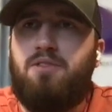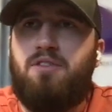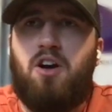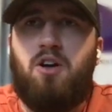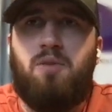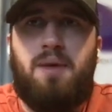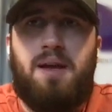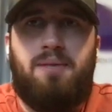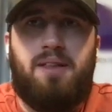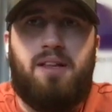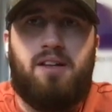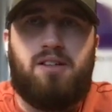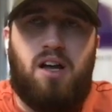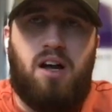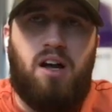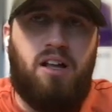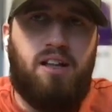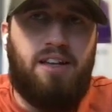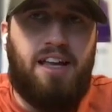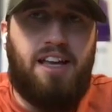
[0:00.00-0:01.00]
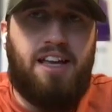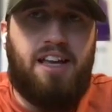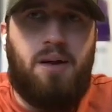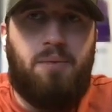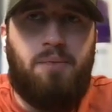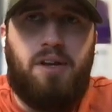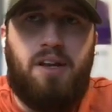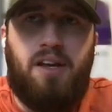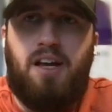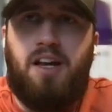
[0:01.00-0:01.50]
maybe there's a holiday
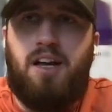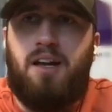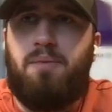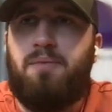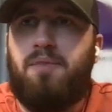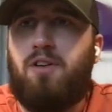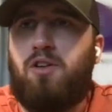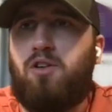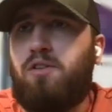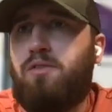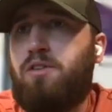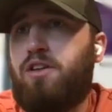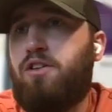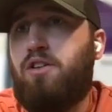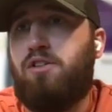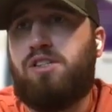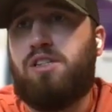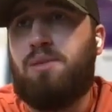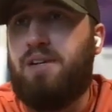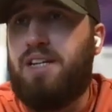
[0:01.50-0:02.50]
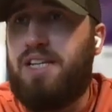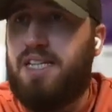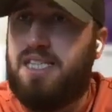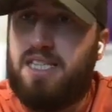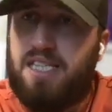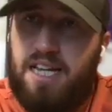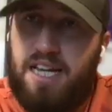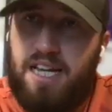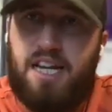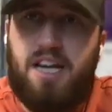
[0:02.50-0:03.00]
coming up, or
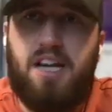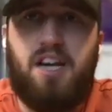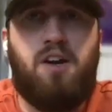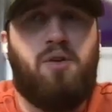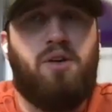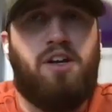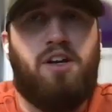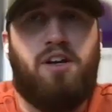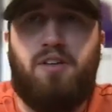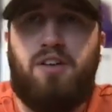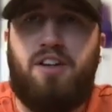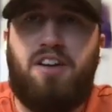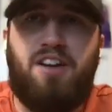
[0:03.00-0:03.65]
somebody's sick, or